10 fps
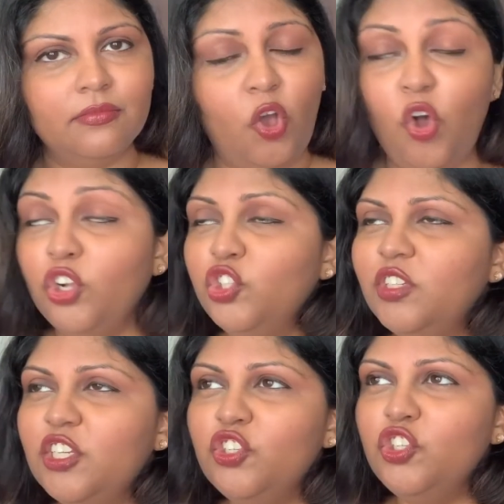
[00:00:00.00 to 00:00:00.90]
All you
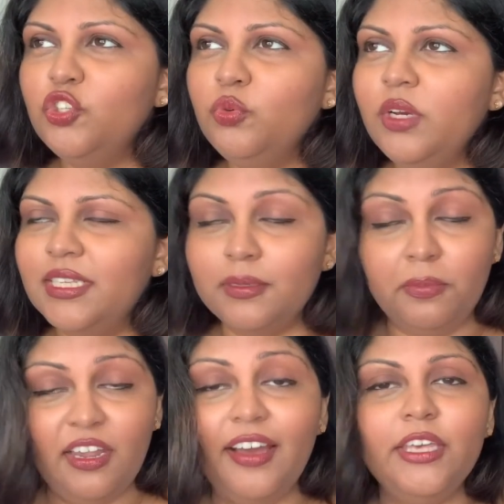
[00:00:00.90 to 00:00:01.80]
need to do is
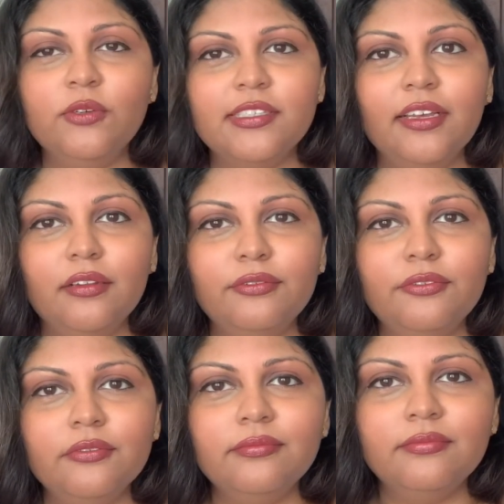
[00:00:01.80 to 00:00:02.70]
apply yourself.
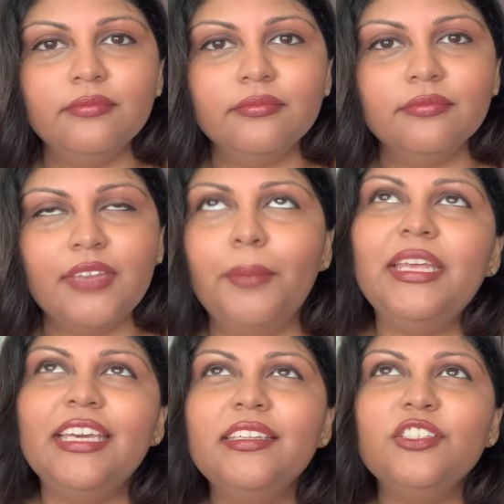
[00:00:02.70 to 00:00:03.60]
I
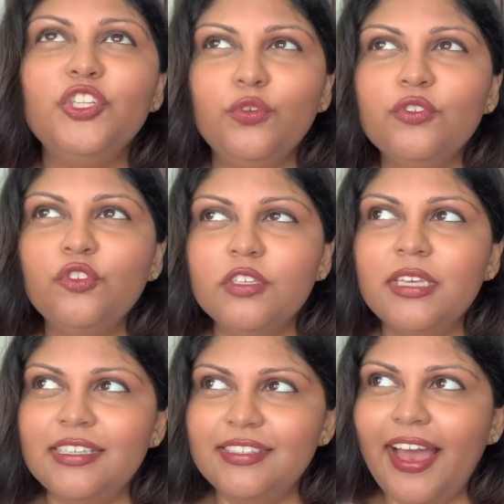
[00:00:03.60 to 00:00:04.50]
mean, he doesn't use those
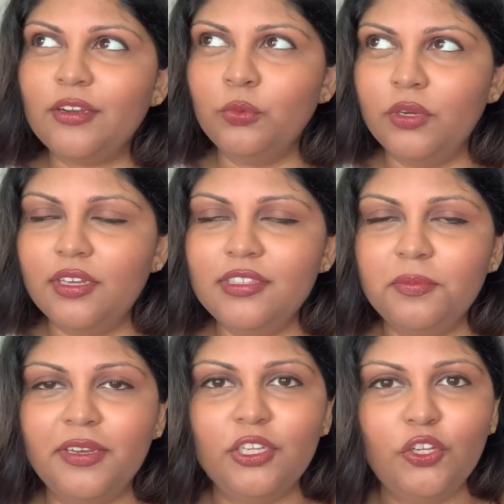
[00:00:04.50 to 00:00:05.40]
exact words,
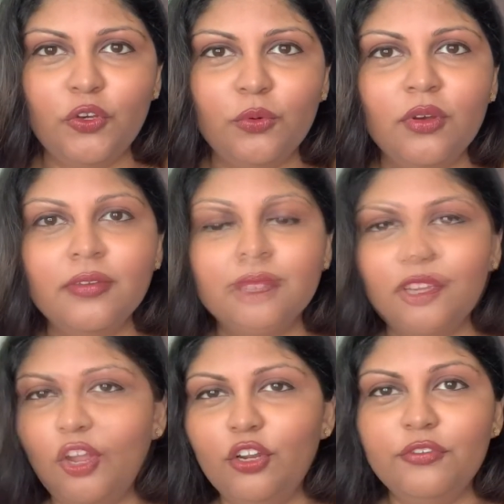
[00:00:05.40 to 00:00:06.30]
but you know, there's a
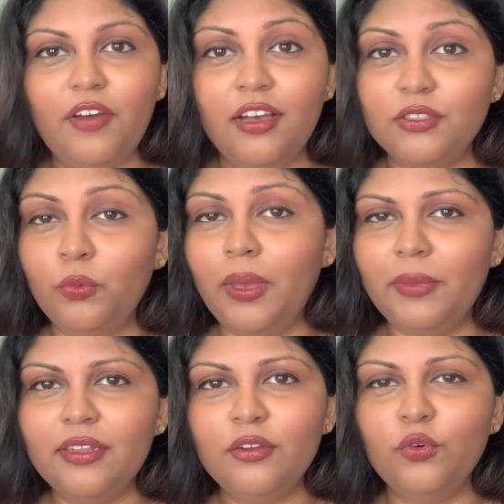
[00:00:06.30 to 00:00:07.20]
lot of us
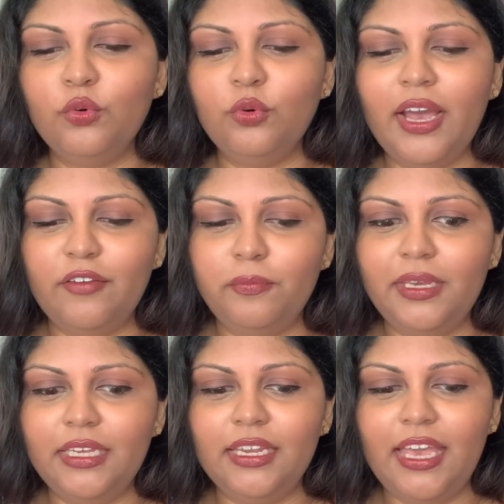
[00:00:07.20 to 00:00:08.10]
women who have
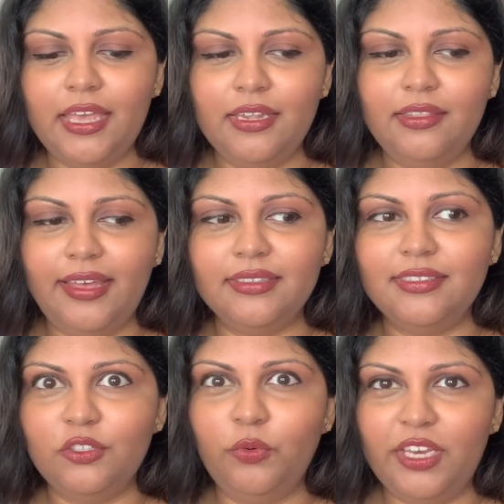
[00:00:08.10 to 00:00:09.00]
been in that
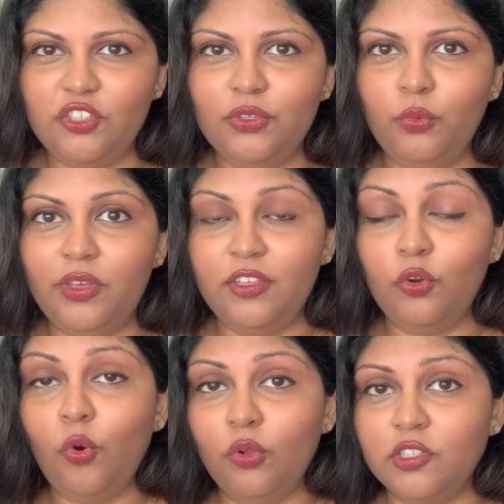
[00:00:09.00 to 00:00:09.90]
situation with an
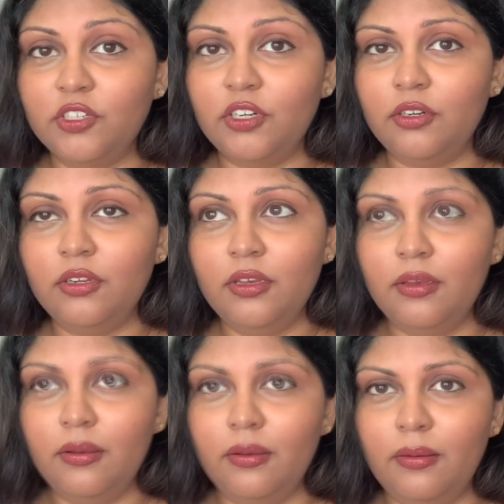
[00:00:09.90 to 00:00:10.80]
older
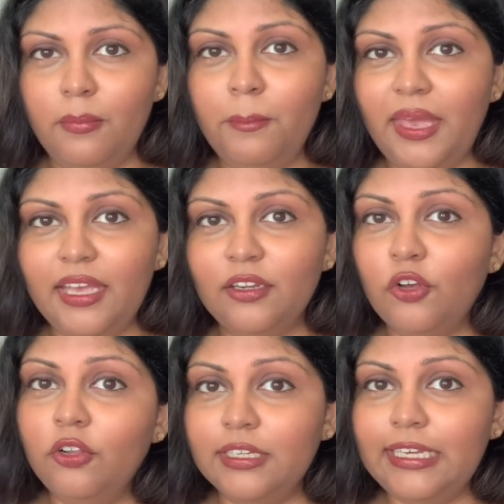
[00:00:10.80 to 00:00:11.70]
male
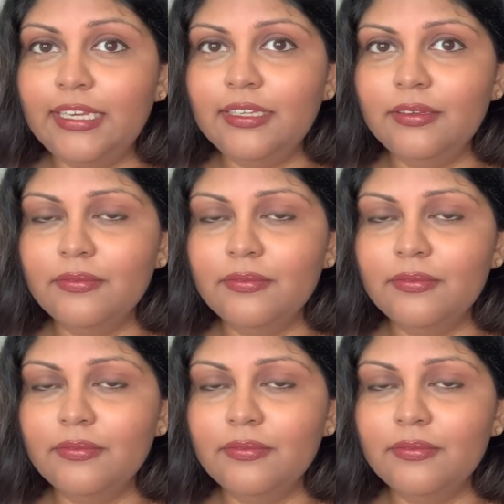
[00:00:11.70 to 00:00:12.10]
colleague,